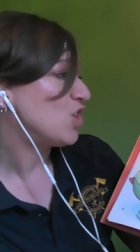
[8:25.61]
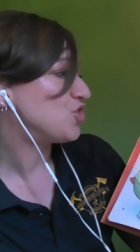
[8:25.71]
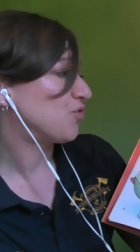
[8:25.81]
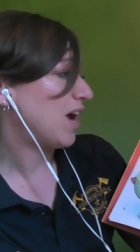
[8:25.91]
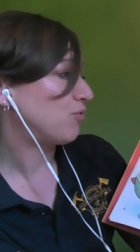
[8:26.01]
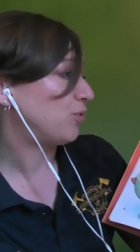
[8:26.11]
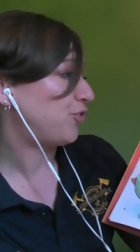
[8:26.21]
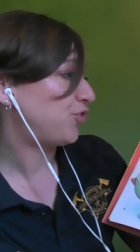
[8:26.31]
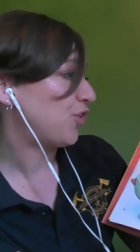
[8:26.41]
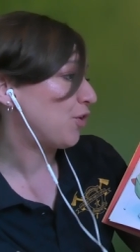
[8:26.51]
Giraffe
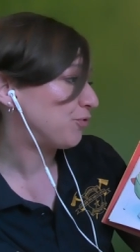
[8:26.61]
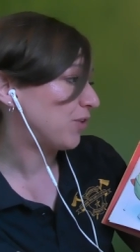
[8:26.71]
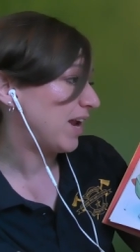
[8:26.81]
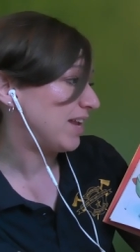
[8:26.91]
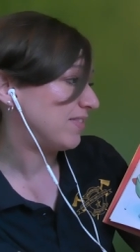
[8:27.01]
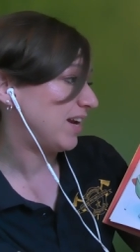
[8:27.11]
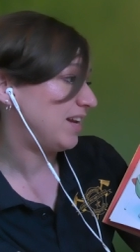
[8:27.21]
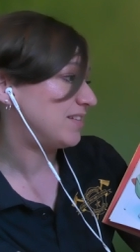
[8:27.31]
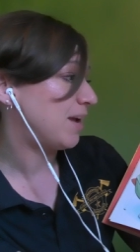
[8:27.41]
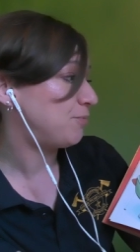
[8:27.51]
was so frightened that
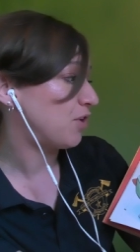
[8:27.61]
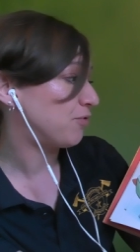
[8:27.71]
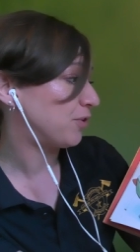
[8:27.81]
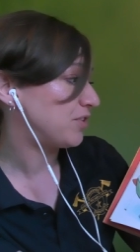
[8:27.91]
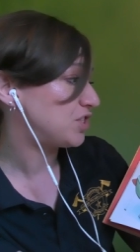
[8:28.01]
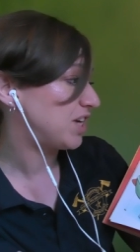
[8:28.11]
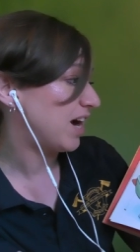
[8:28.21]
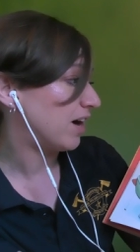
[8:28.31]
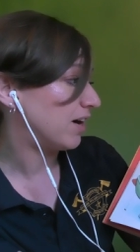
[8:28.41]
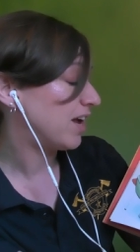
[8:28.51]
he tipped over his
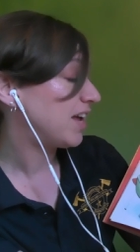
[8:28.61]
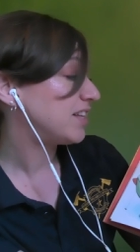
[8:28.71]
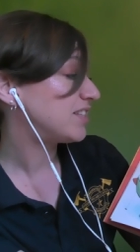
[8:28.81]
chair.